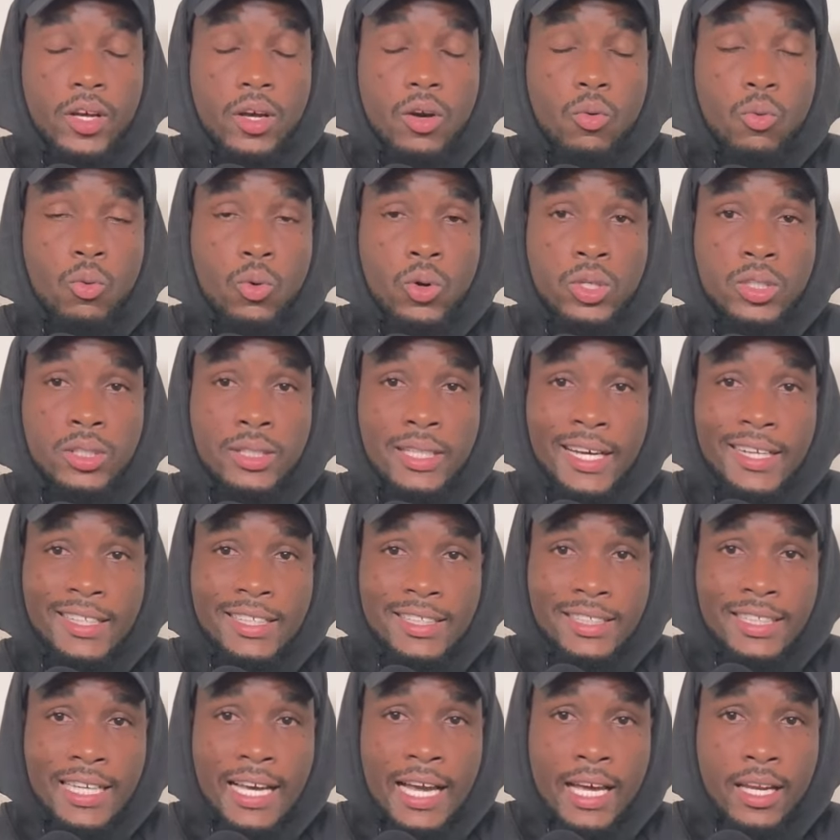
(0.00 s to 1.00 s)
was that
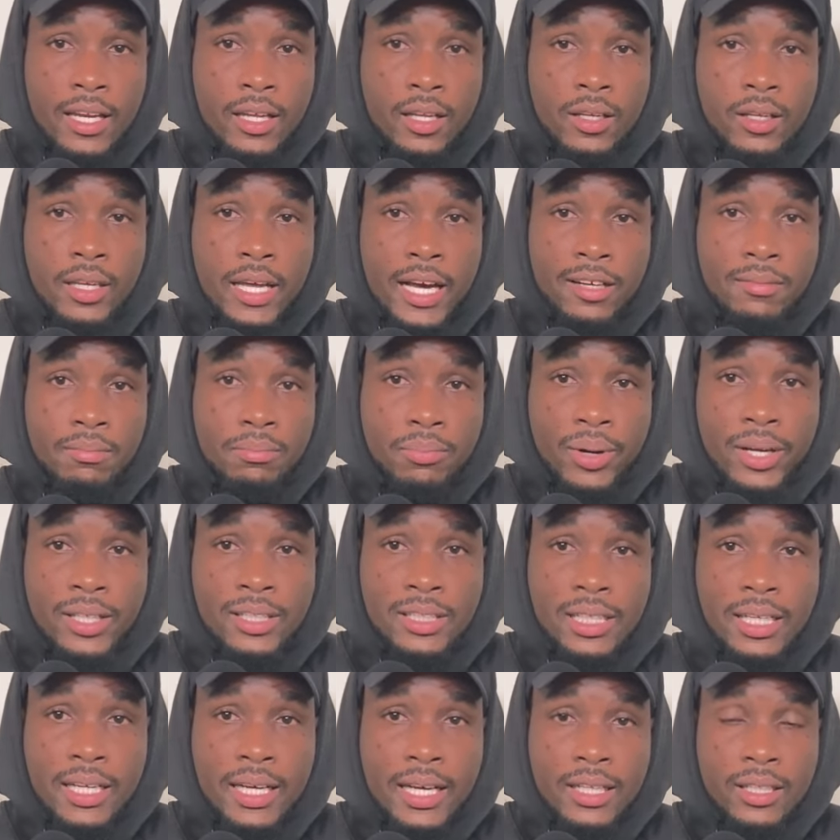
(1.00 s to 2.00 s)
signing that
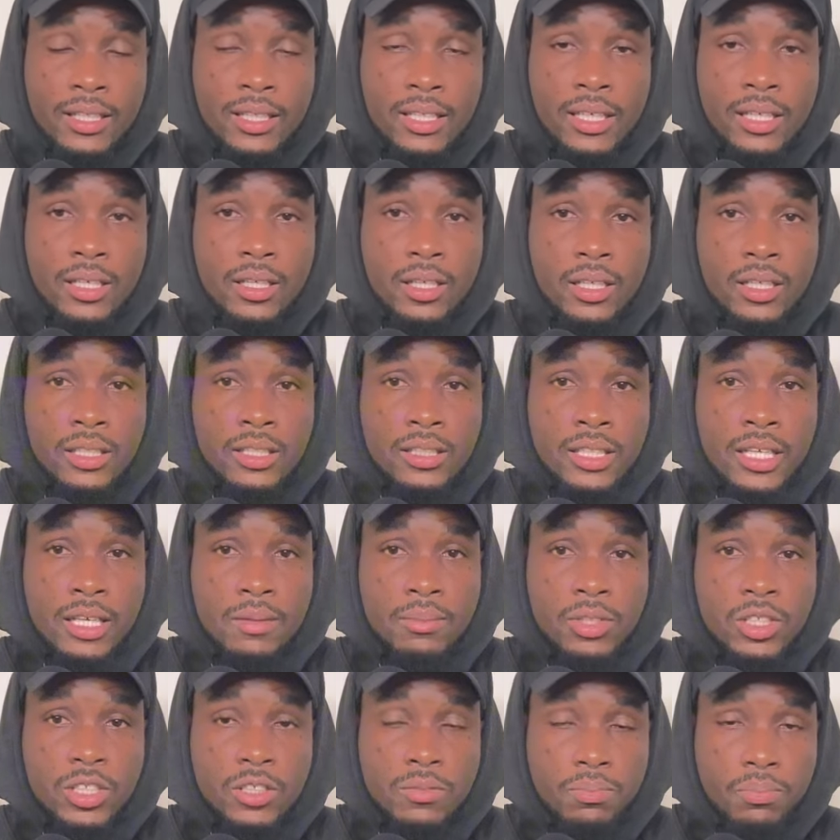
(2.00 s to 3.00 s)
Brazilian kid. His
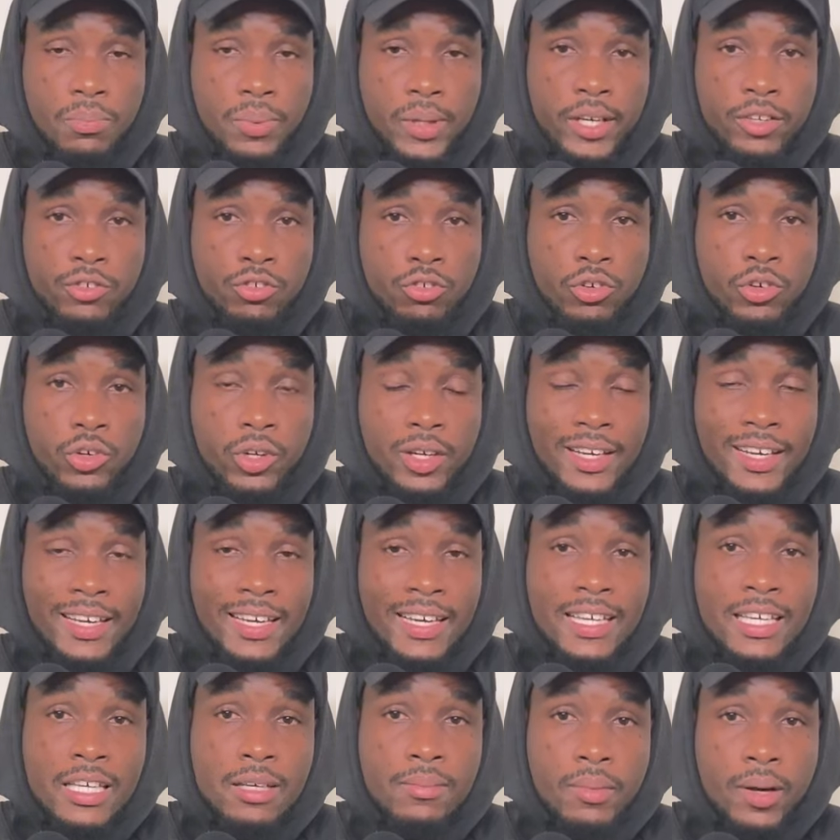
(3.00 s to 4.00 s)
name is Pedro
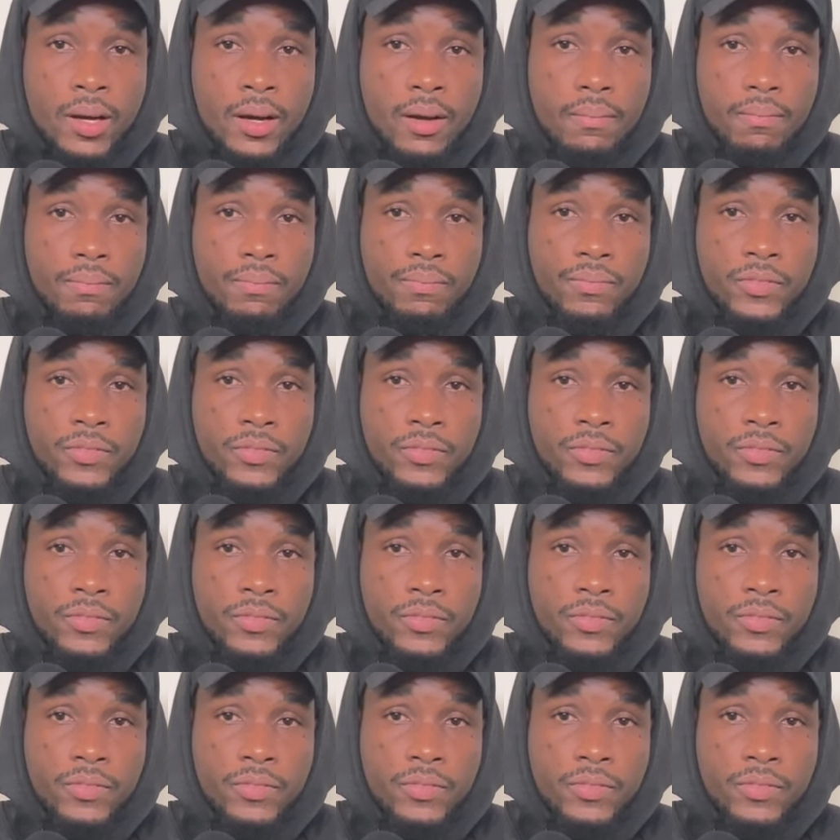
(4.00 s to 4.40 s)
Lima.